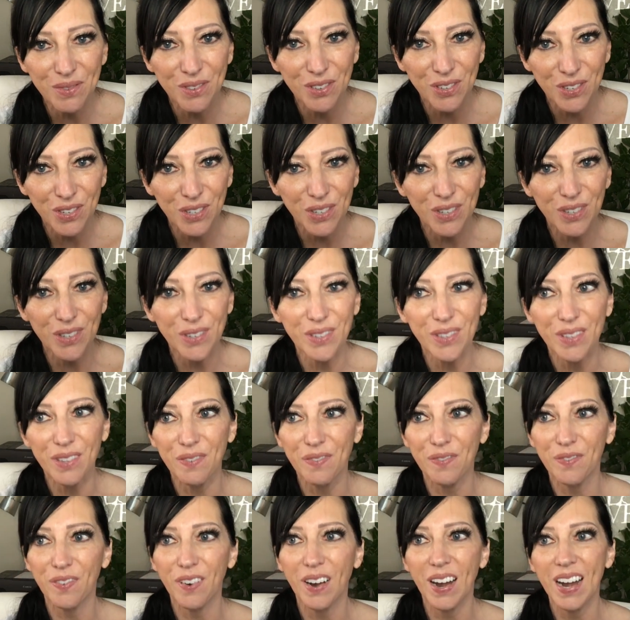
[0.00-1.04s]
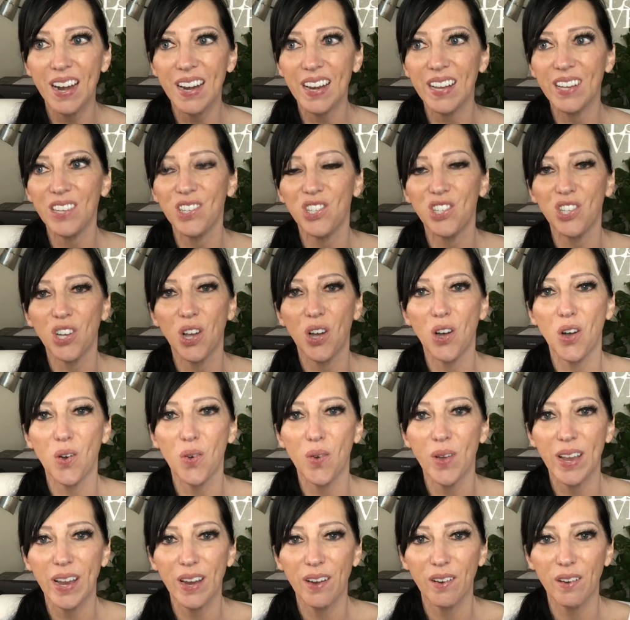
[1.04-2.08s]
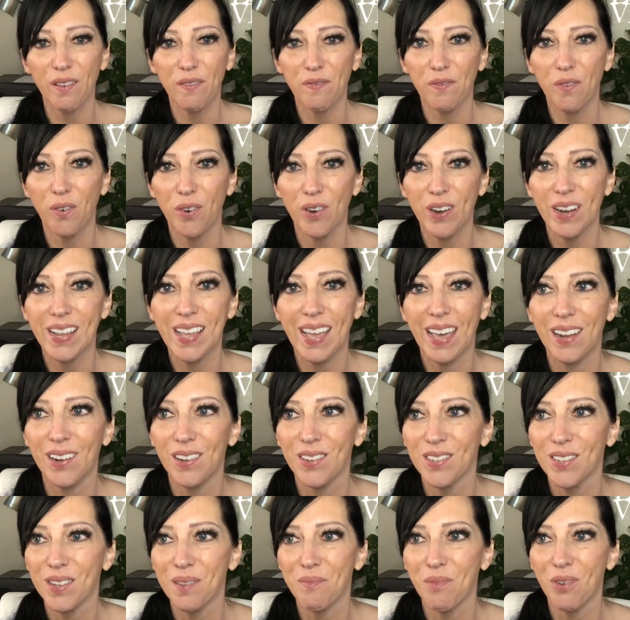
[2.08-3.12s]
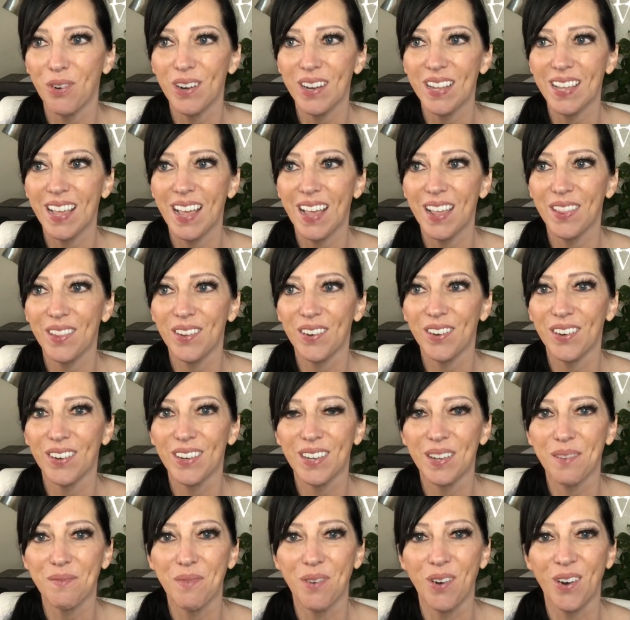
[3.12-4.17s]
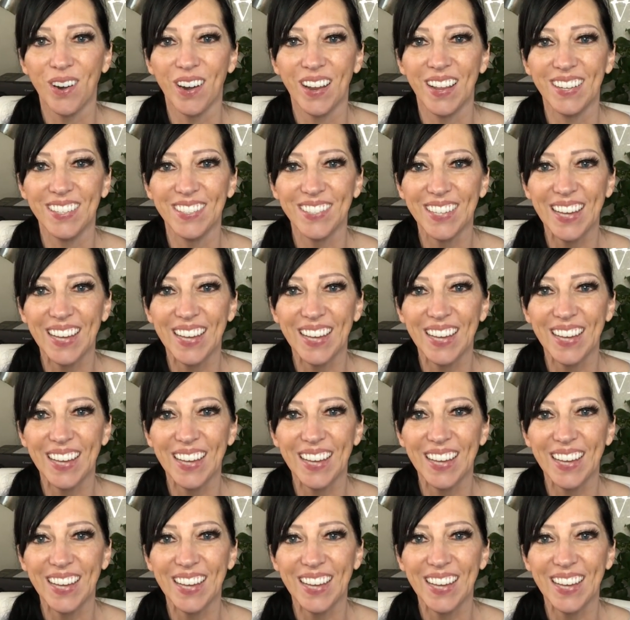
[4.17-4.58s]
to the Friday show here at 40 Kennels. Good morning, Heather. Good morning,